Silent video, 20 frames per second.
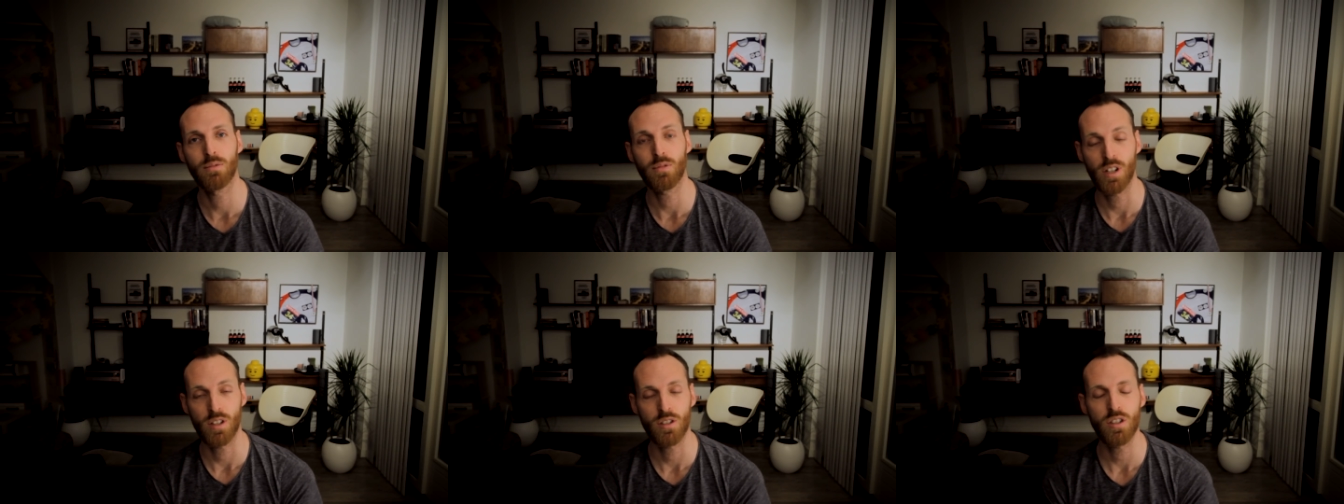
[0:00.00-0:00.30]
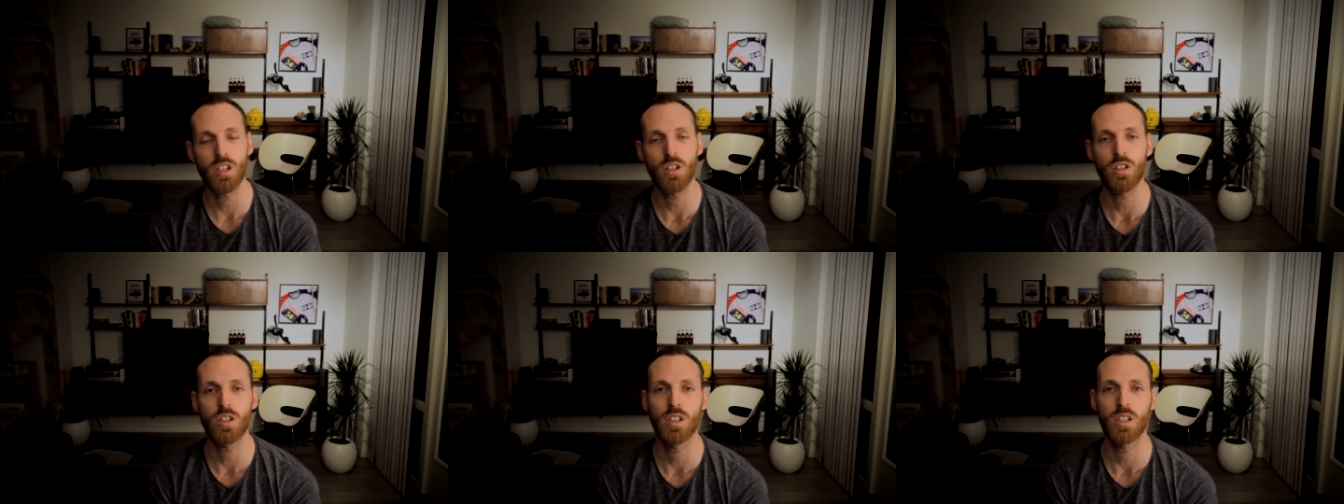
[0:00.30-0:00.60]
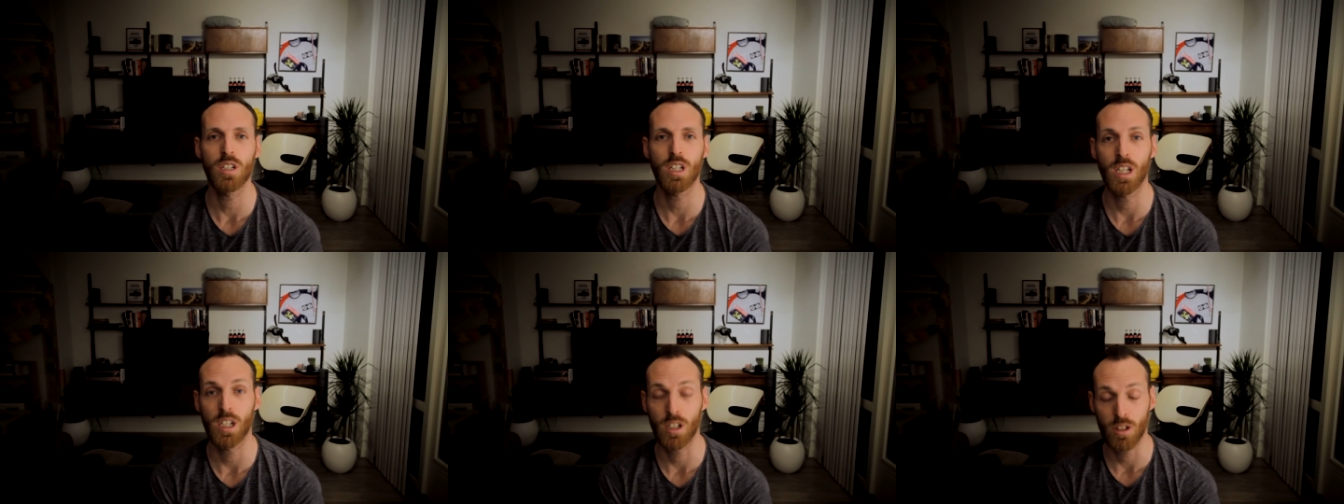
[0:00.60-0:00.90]

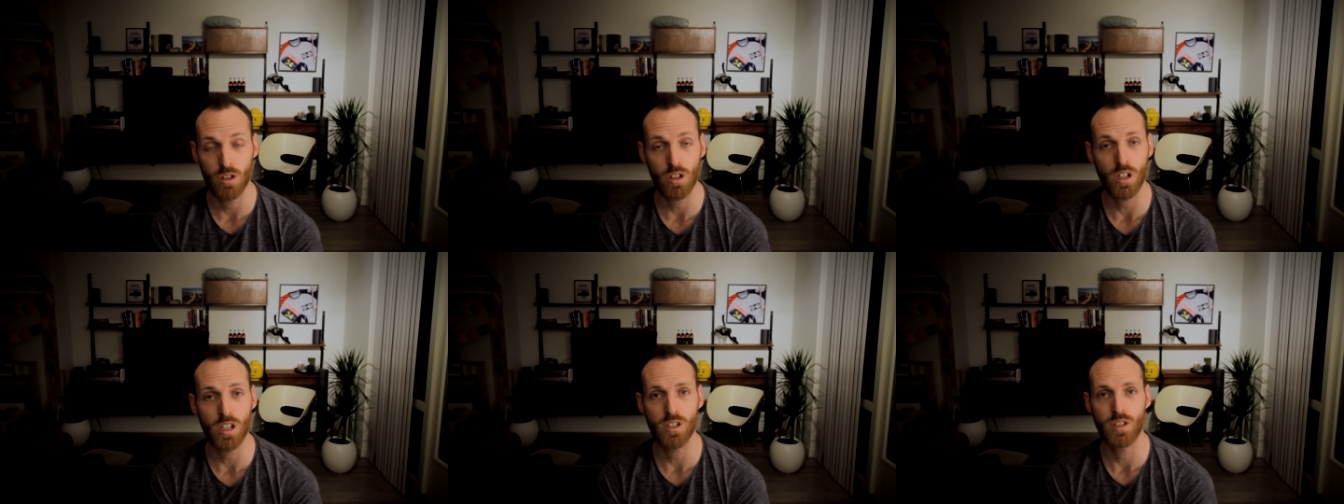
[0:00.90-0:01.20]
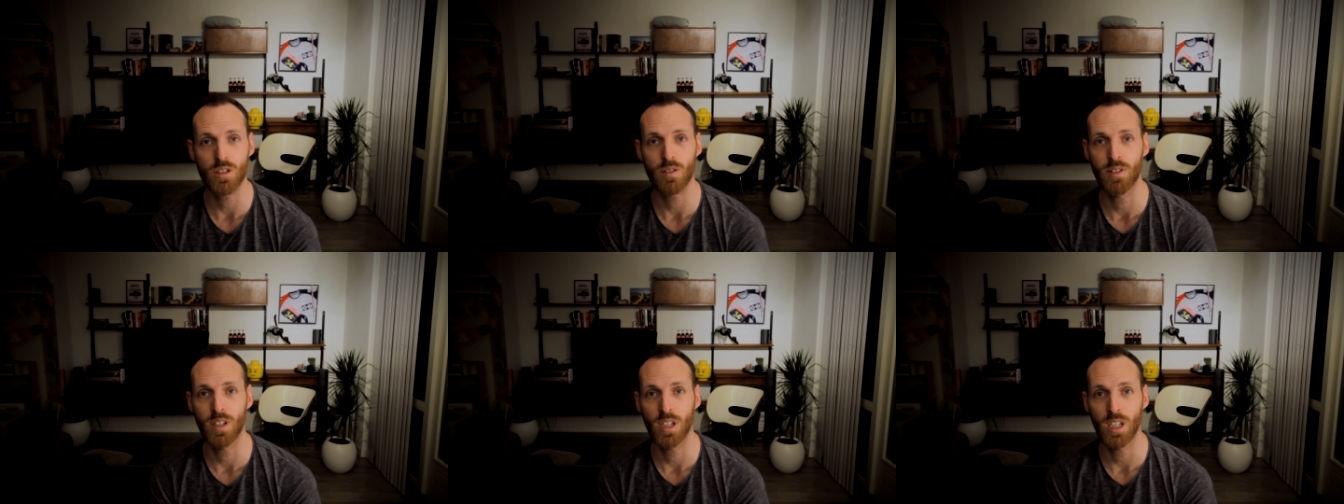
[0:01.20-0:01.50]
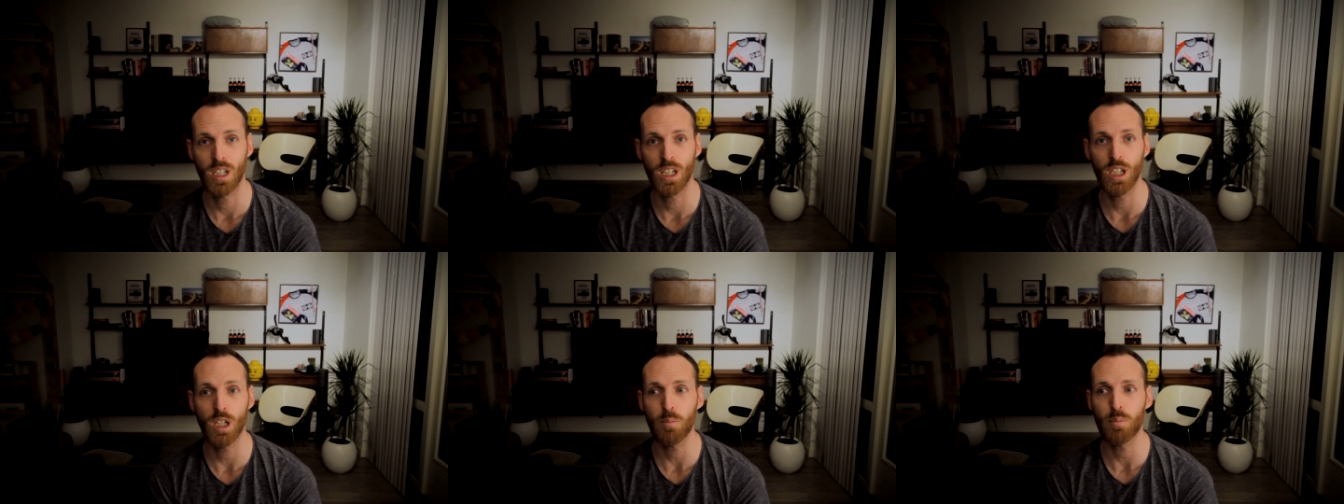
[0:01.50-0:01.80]
transition and in charge of the
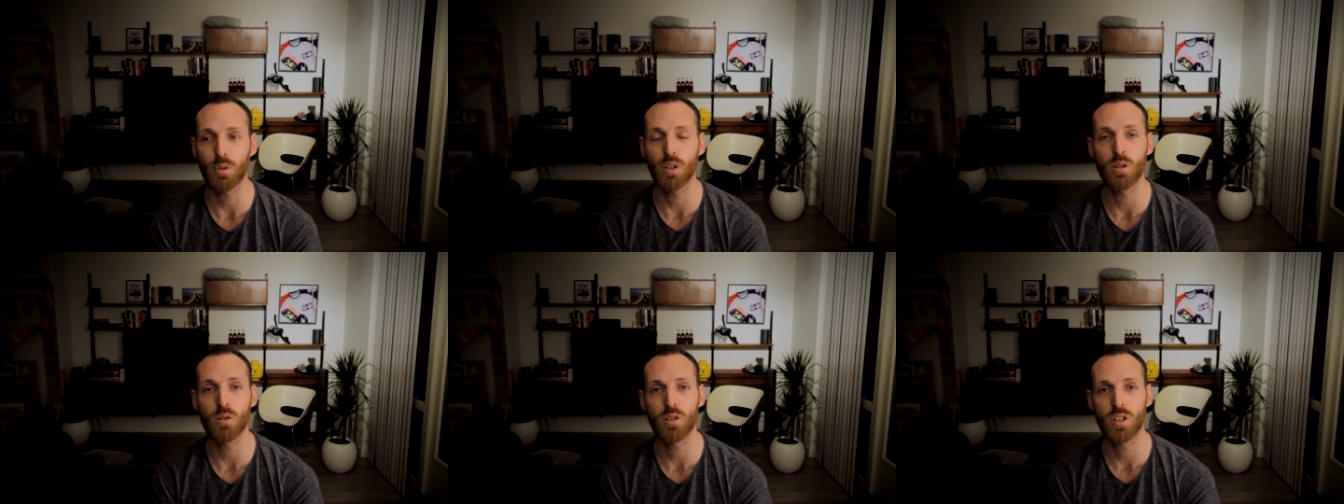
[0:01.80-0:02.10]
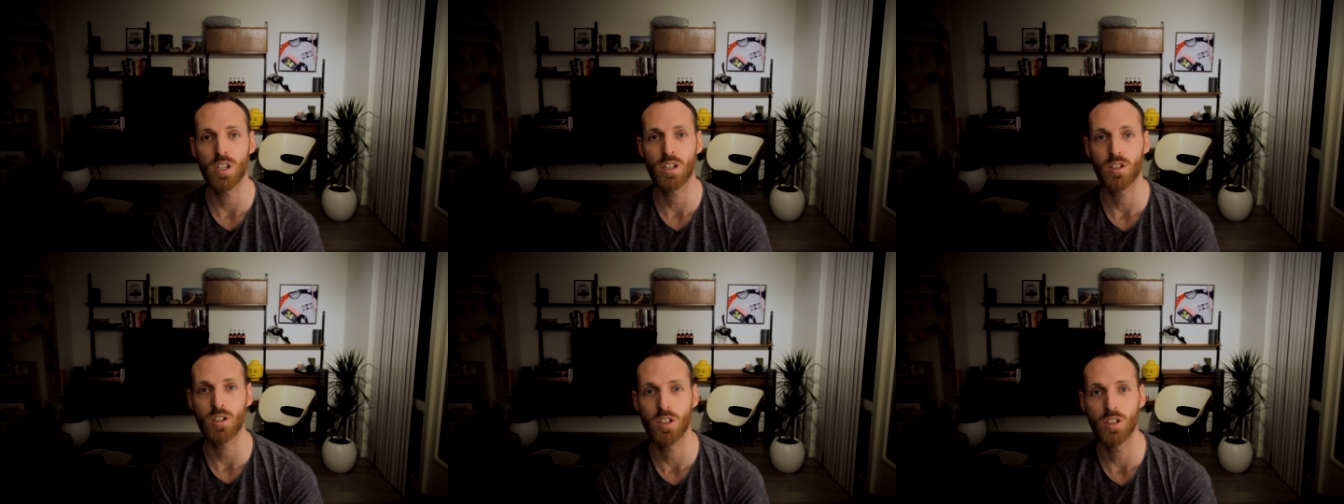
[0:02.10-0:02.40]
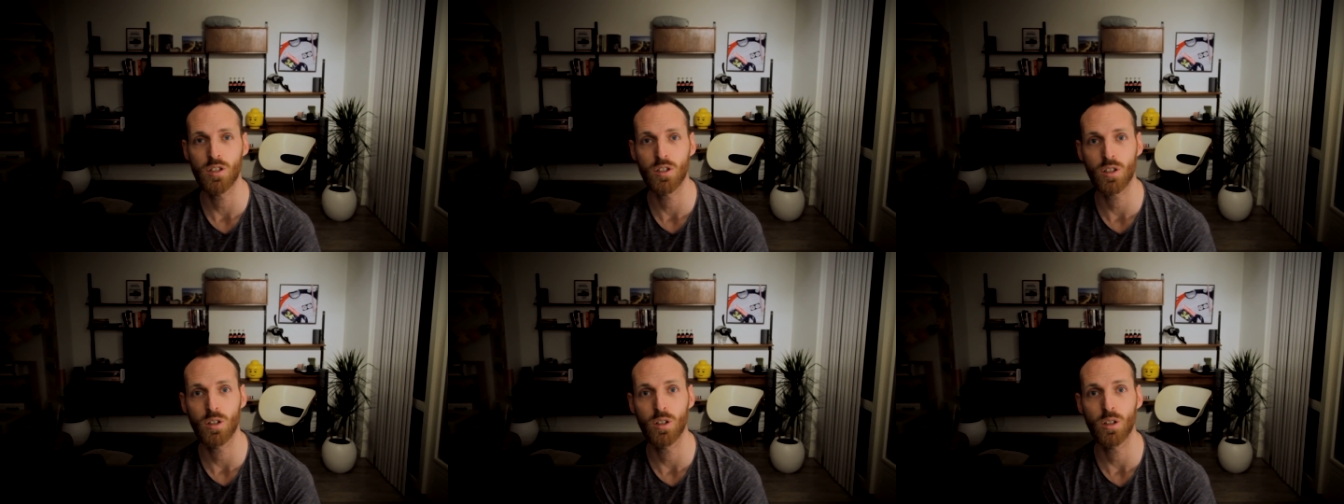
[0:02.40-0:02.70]
EE process
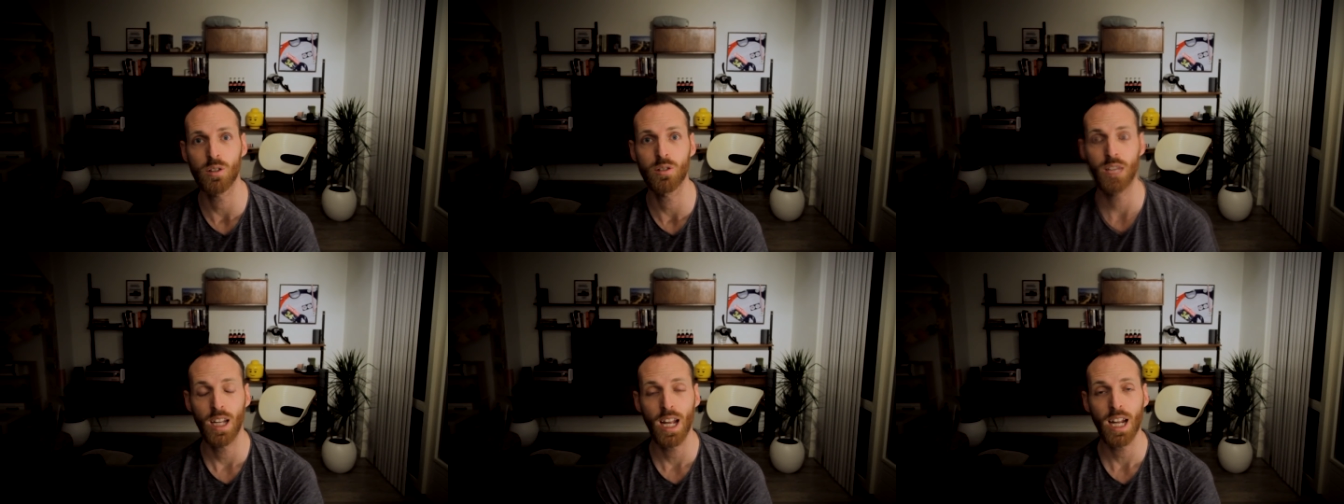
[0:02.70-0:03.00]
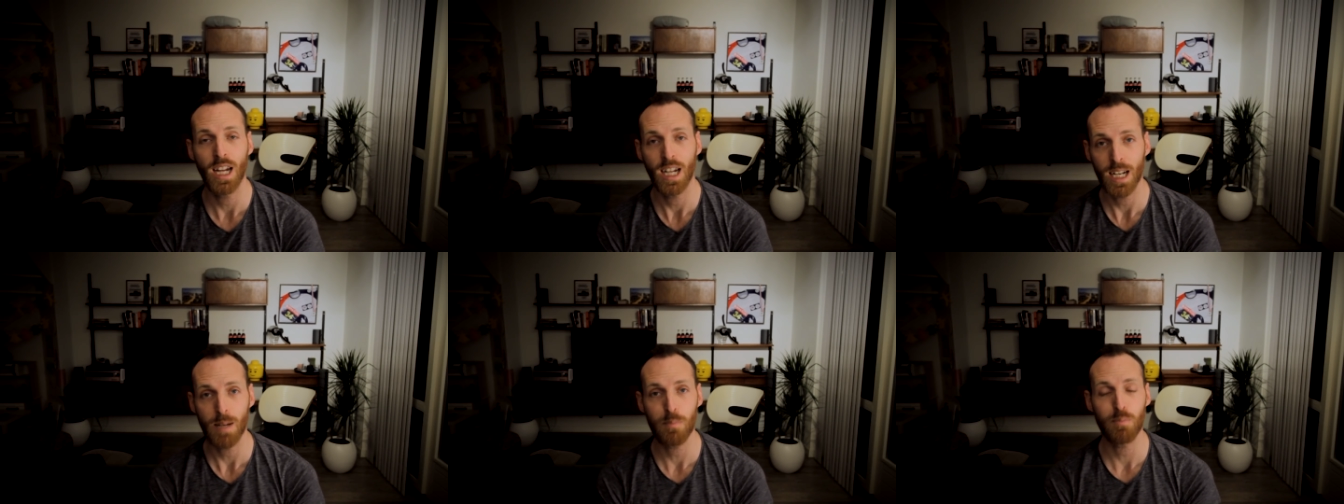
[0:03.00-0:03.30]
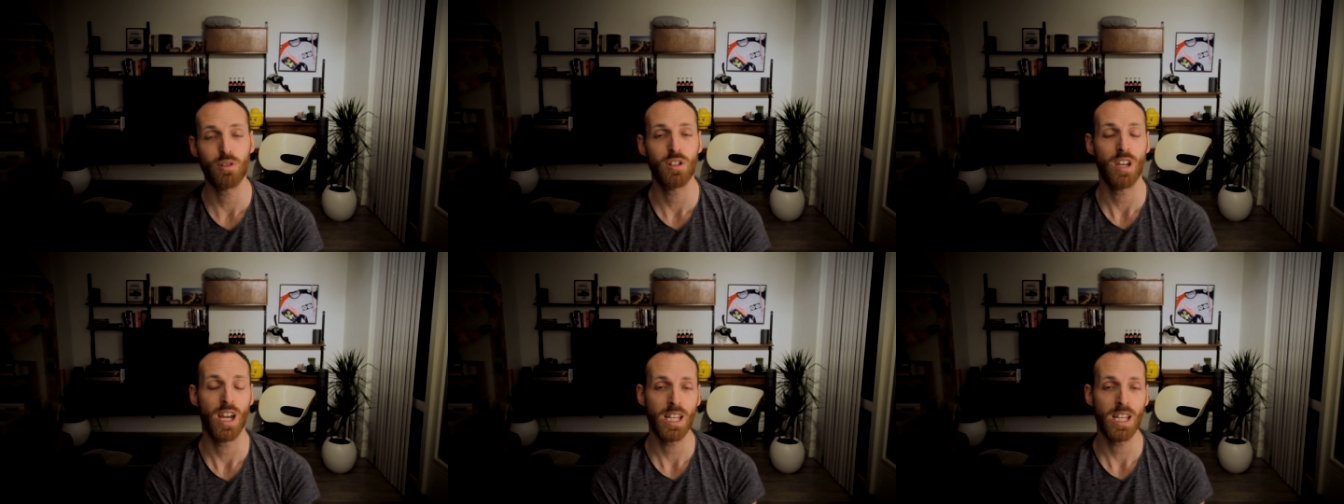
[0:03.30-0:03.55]
is called the Eclipse